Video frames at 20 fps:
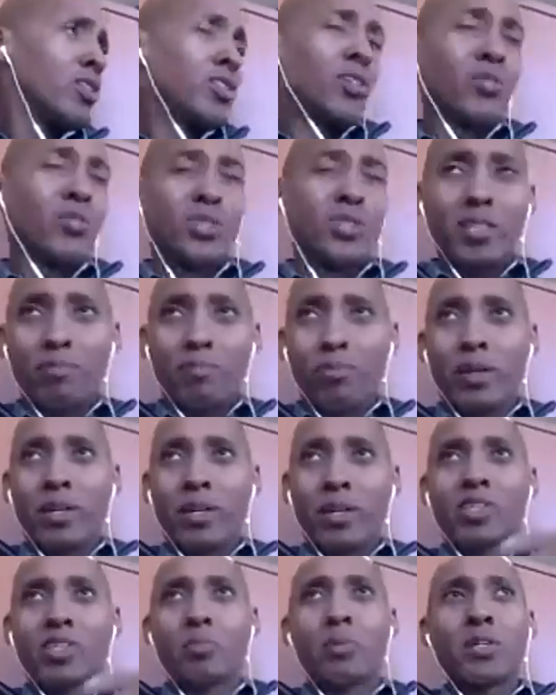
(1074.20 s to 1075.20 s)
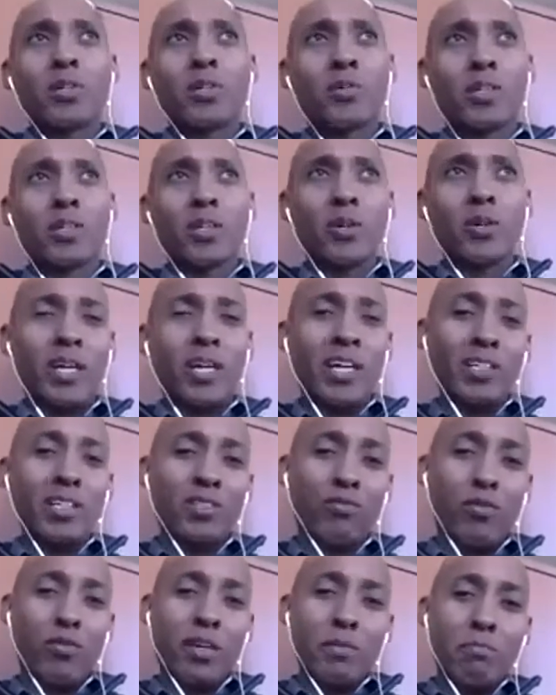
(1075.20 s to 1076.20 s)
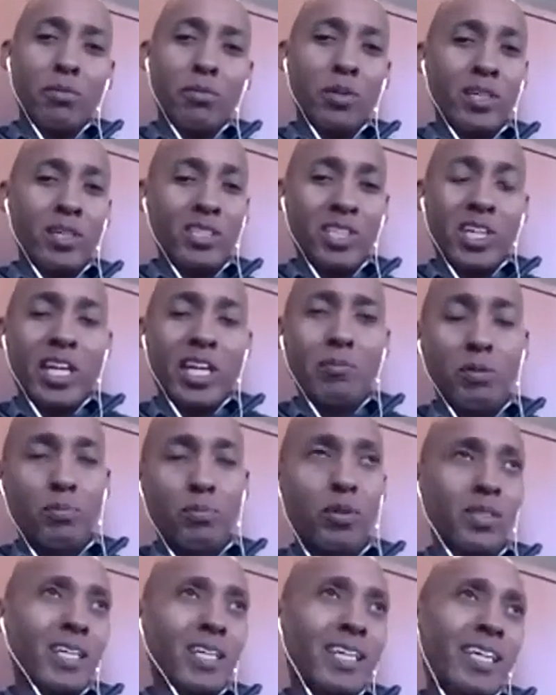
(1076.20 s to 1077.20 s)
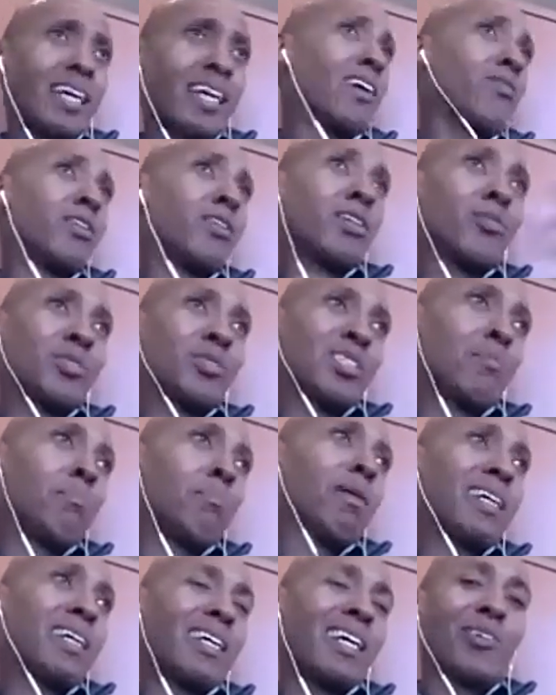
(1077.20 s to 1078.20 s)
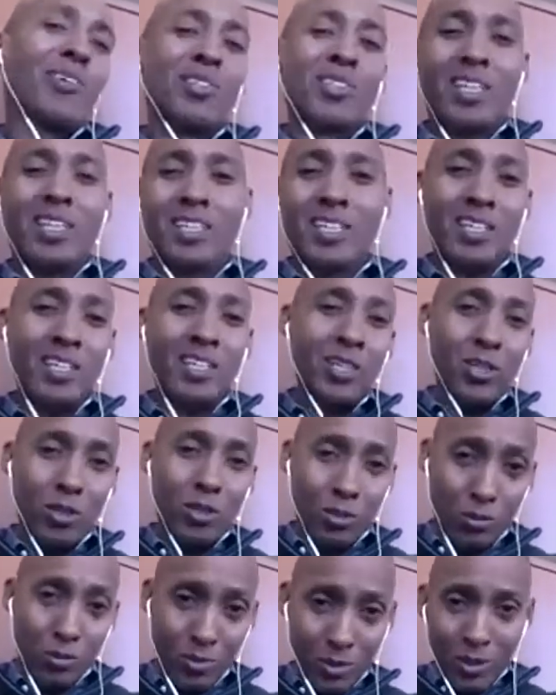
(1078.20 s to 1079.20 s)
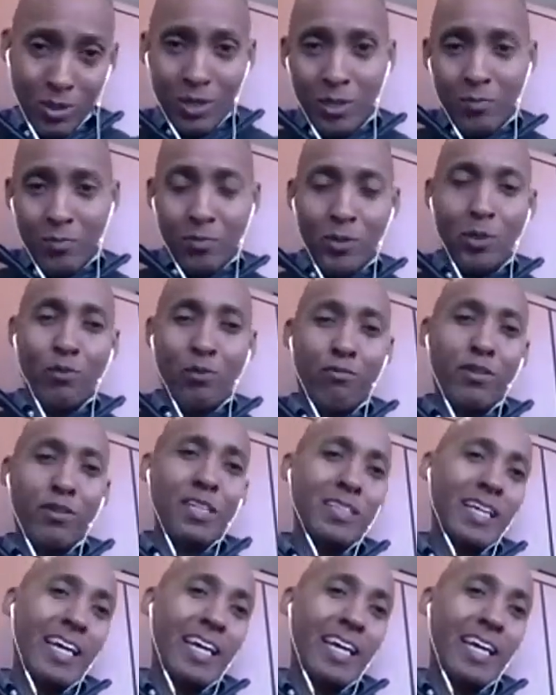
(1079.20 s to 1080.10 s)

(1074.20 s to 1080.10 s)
to bring in a speaker and go, okay, is Frank book, is James book? Like, yeah, then there's somebody else that they can go feed, and the